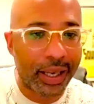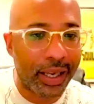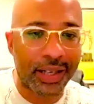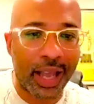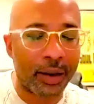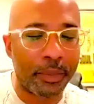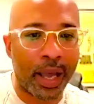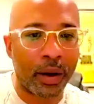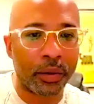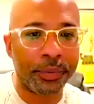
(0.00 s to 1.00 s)
It's not
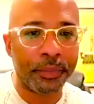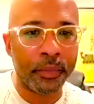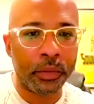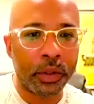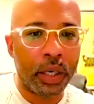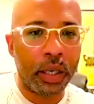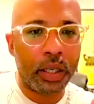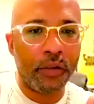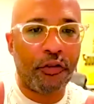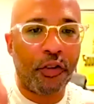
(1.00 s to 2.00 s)
about
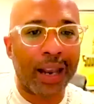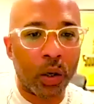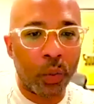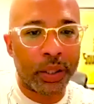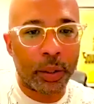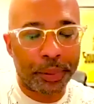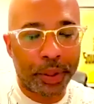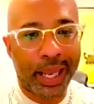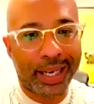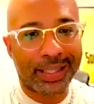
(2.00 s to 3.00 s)
following the
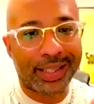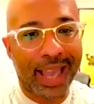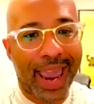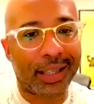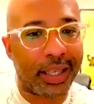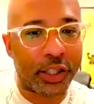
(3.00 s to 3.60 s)
plan exactly.